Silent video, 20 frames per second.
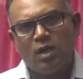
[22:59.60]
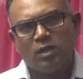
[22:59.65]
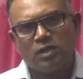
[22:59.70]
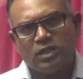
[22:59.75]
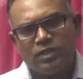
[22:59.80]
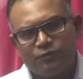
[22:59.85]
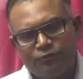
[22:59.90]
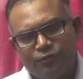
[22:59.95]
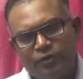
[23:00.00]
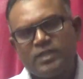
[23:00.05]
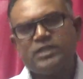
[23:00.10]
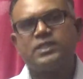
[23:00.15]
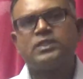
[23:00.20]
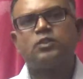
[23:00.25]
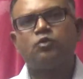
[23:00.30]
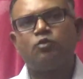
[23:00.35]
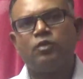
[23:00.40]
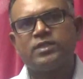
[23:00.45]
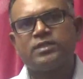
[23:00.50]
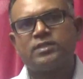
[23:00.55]
The
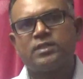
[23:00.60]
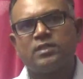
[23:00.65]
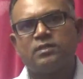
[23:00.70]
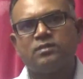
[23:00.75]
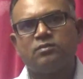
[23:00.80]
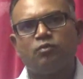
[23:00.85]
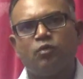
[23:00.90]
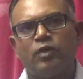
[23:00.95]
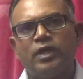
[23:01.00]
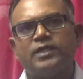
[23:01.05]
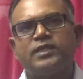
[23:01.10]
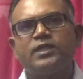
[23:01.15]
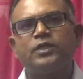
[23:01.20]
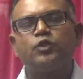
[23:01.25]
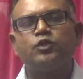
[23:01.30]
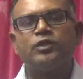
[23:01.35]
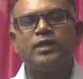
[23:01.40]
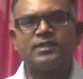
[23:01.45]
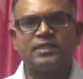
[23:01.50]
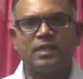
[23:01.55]
first question relating
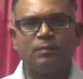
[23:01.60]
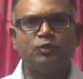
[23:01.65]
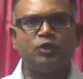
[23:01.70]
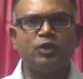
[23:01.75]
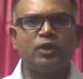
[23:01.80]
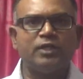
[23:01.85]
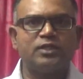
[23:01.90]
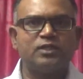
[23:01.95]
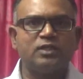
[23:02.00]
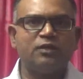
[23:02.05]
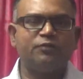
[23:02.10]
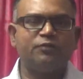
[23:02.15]
to the subjugation